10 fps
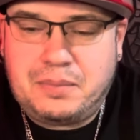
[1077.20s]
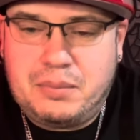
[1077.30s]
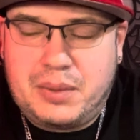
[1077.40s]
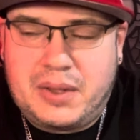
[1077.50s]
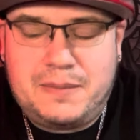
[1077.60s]

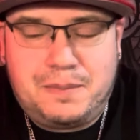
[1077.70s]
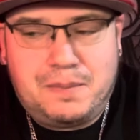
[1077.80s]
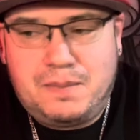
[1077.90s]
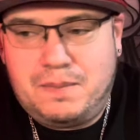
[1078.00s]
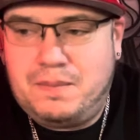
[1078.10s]
But,
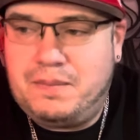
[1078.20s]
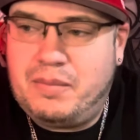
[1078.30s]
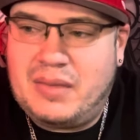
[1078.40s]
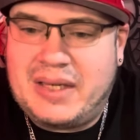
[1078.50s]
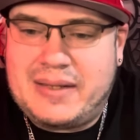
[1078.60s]

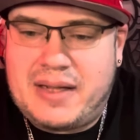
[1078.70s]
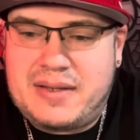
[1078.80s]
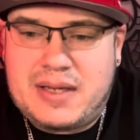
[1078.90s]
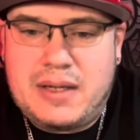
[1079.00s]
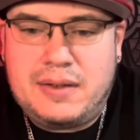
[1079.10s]
like that
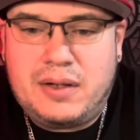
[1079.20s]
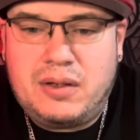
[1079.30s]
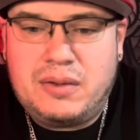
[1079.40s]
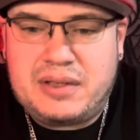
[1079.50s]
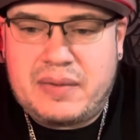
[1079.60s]
saying
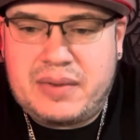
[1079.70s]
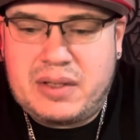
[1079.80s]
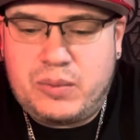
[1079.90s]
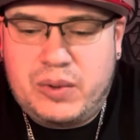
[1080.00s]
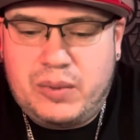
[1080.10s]
goes,
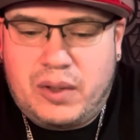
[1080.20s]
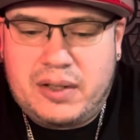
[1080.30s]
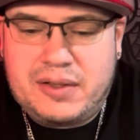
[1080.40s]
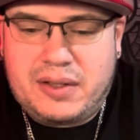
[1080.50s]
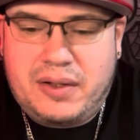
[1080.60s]
everything we
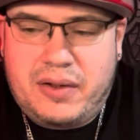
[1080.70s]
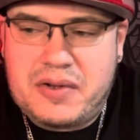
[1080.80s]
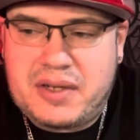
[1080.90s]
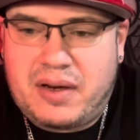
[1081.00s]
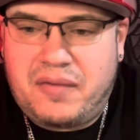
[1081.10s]
want is on the other
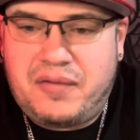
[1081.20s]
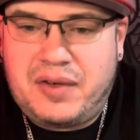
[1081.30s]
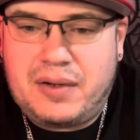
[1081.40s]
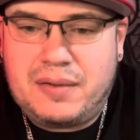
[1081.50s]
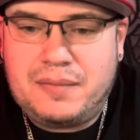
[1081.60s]
side of
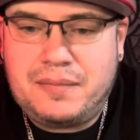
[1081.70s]
fear.